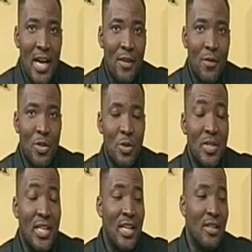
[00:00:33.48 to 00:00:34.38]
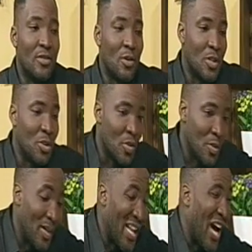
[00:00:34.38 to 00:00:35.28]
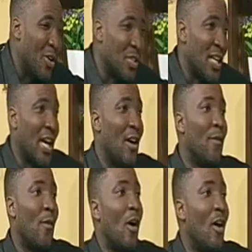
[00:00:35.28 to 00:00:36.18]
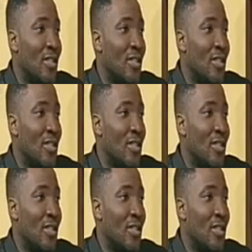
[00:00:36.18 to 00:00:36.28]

and of course, he'll be taking, talking to us about how to care for our